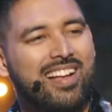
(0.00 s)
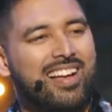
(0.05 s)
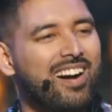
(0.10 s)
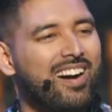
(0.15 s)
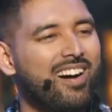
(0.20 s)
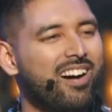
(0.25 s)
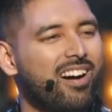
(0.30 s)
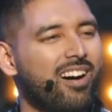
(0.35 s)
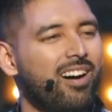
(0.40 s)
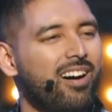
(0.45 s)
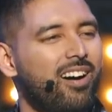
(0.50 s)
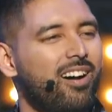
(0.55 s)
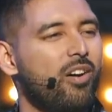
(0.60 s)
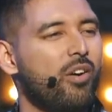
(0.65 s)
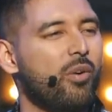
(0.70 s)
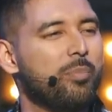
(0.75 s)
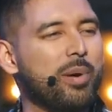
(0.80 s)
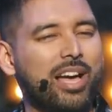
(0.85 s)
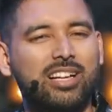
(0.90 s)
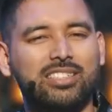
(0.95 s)

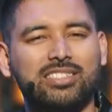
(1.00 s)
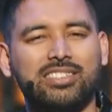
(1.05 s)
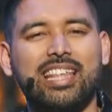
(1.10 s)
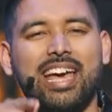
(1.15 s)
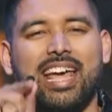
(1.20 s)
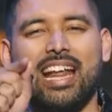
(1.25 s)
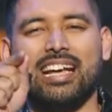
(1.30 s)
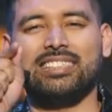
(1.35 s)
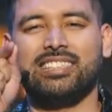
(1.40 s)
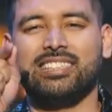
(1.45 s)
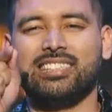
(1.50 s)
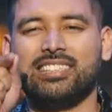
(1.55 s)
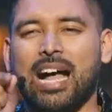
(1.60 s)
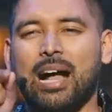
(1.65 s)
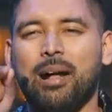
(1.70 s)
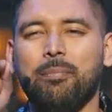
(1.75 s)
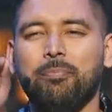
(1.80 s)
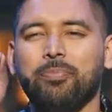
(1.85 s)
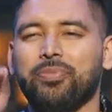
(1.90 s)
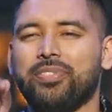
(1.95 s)
Oh, because there are
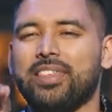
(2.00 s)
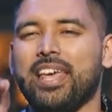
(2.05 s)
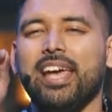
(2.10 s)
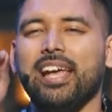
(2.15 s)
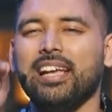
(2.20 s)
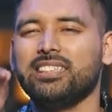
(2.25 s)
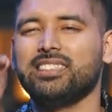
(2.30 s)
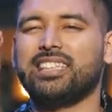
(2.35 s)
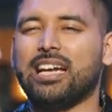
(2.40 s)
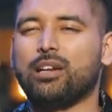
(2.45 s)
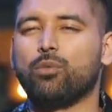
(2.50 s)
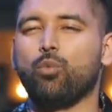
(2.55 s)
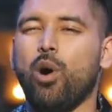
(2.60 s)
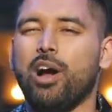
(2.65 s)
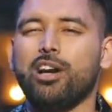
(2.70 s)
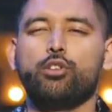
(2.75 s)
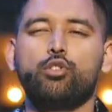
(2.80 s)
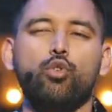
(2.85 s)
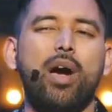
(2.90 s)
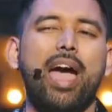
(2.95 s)
some things that
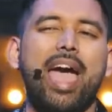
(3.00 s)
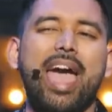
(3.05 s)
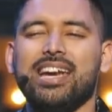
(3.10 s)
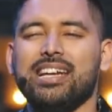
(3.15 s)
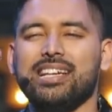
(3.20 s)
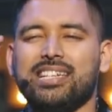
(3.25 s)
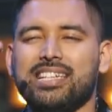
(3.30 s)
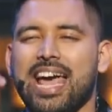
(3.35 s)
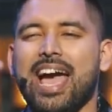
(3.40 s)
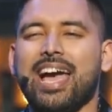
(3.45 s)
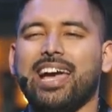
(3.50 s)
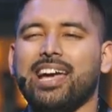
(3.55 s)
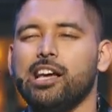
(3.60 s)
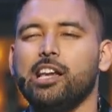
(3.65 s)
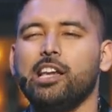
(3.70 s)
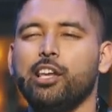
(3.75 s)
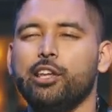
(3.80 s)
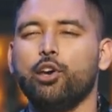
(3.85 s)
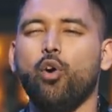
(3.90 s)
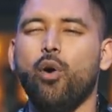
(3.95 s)
want to
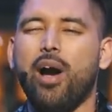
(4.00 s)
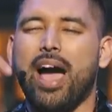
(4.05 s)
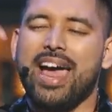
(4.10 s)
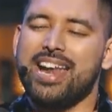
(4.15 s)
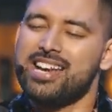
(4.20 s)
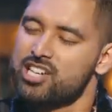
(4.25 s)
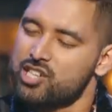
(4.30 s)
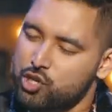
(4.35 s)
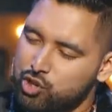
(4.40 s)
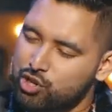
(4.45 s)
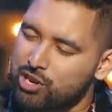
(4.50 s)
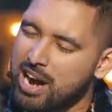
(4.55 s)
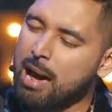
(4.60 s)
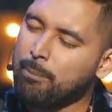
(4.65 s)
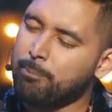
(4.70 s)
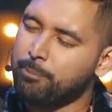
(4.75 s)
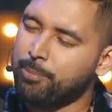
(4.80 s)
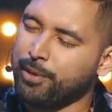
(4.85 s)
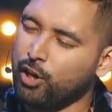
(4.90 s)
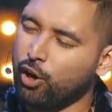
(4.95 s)
entangle you and
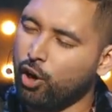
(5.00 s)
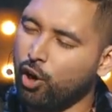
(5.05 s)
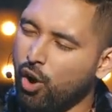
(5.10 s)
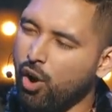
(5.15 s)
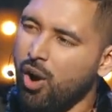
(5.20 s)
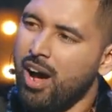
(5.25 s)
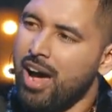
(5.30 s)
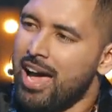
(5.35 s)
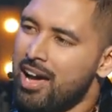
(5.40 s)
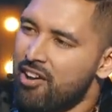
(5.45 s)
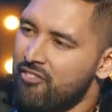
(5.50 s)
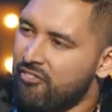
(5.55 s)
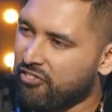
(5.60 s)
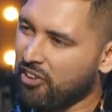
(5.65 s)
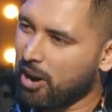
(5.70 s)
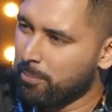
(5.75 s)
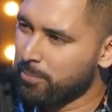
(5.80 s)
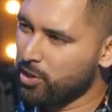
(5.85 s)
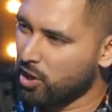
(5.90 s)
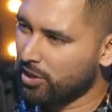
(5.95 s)
trap you
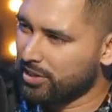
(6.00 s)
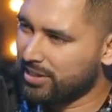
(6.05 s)
from your